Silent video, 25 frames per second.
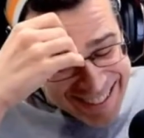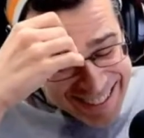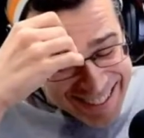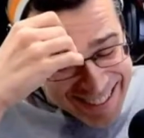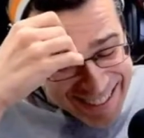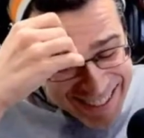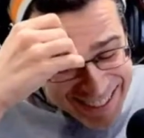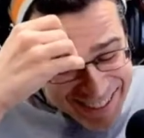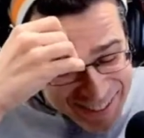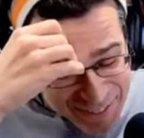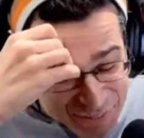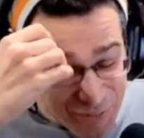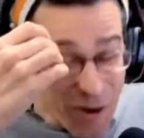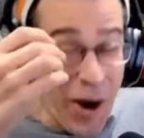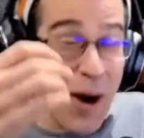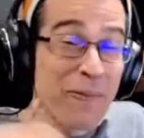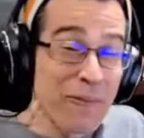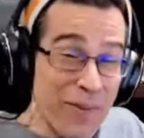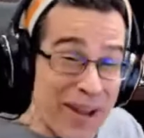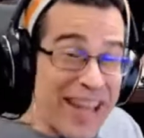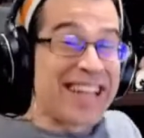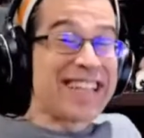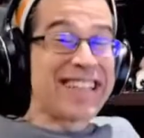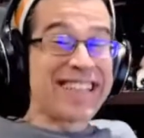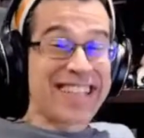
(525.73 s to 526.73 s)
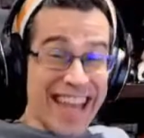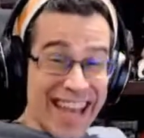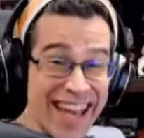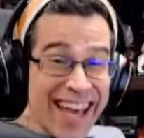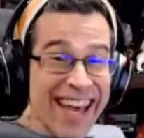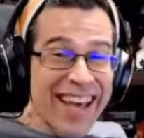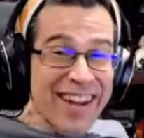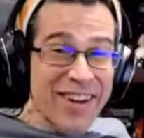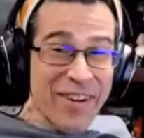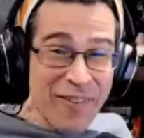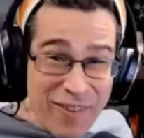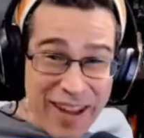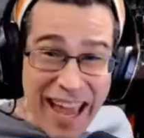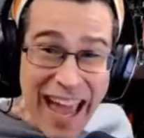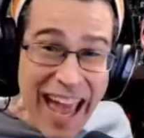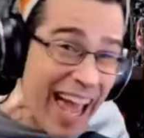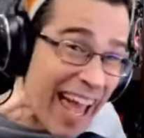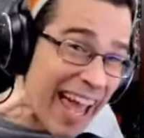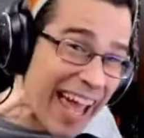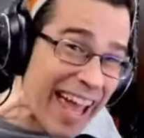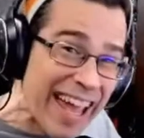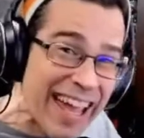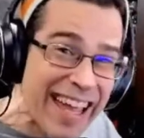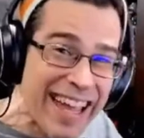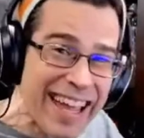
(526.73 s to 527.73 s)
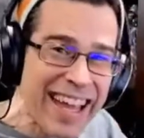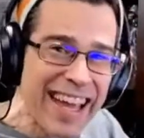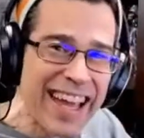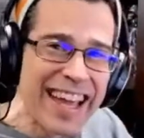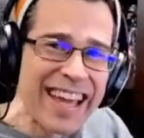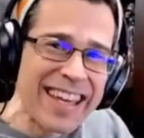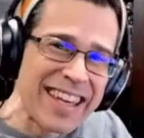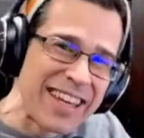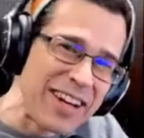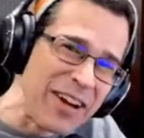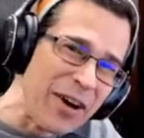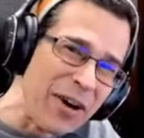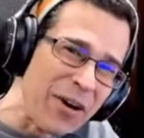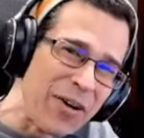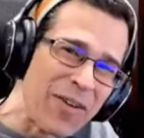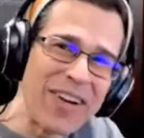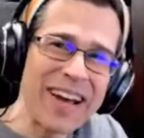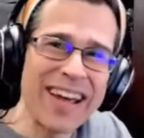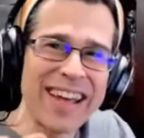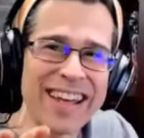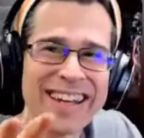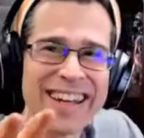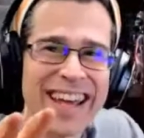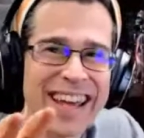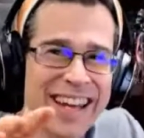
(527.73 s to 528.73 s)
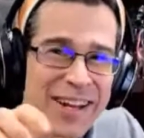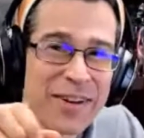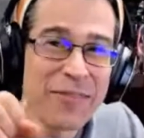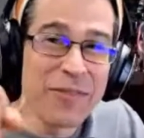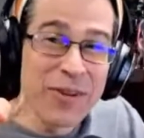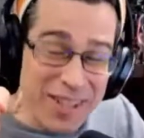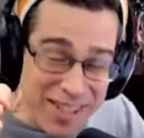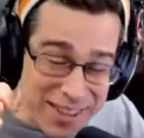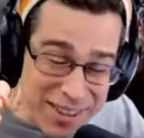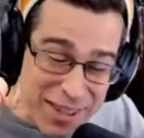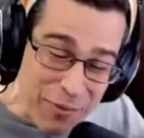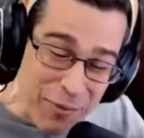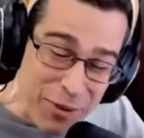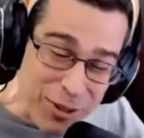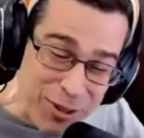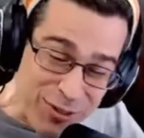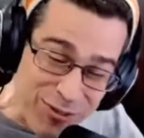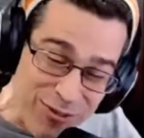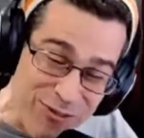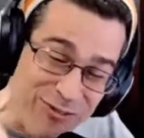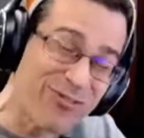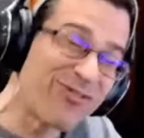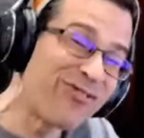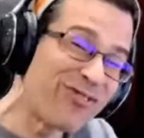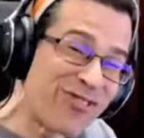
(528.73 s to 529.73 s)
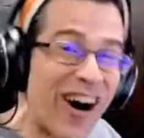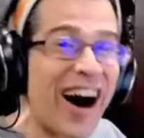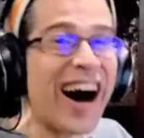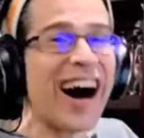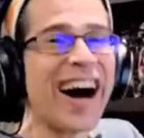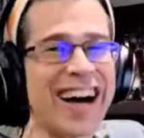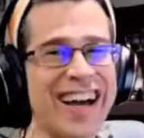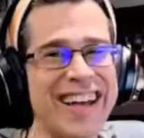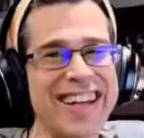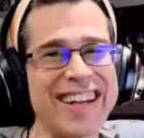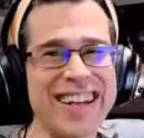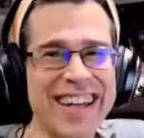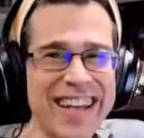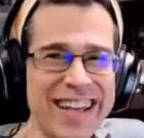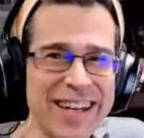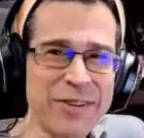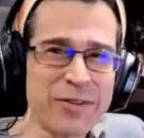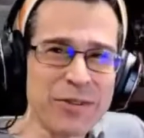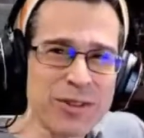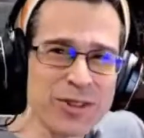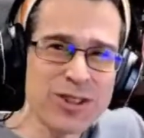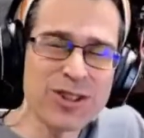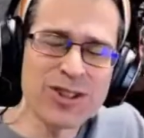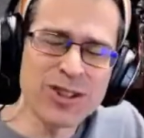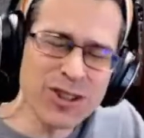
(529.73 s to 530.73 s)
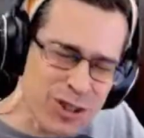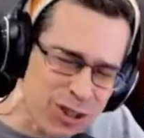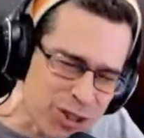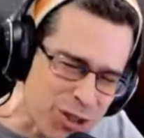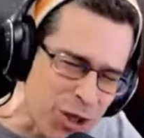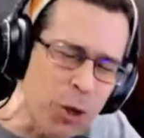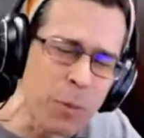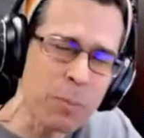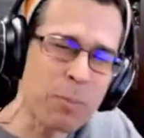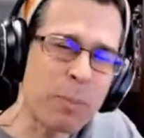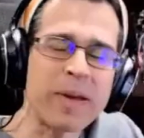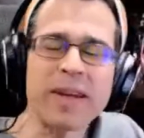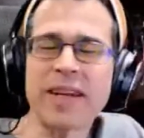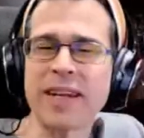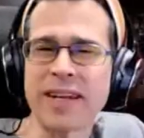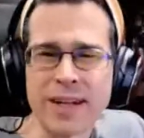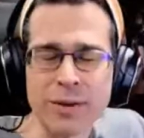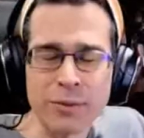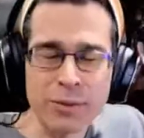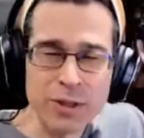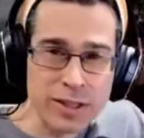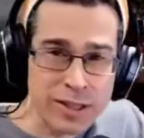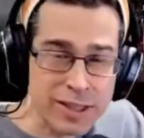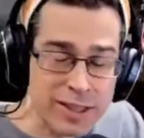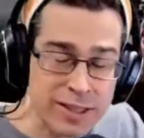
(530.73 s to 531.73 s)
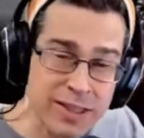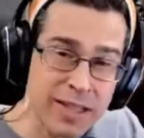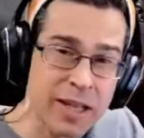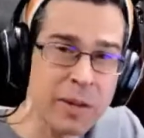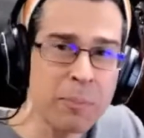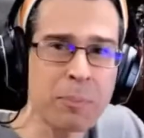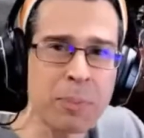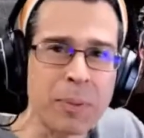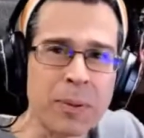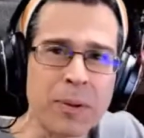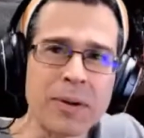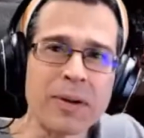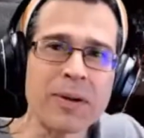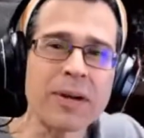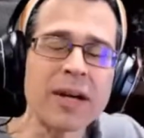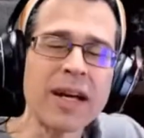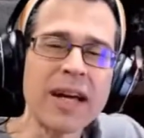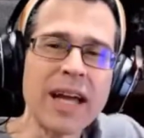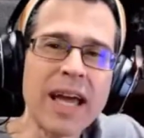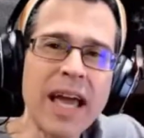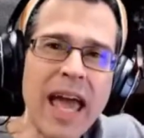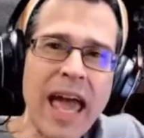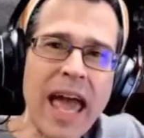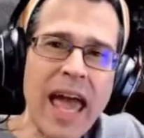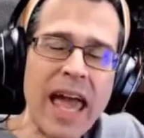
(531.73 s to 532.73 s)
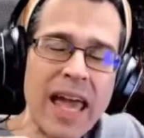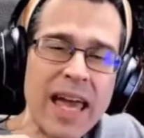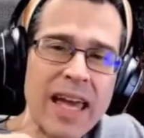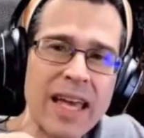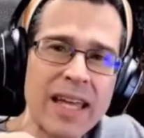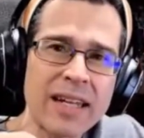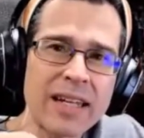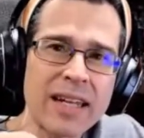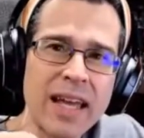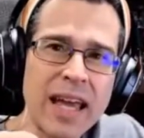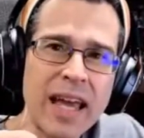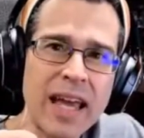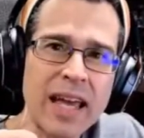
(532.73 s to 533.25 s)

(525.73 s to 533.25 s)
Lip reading: Well, we did, okay, and that was fun, and it was stupid, and it was simple, and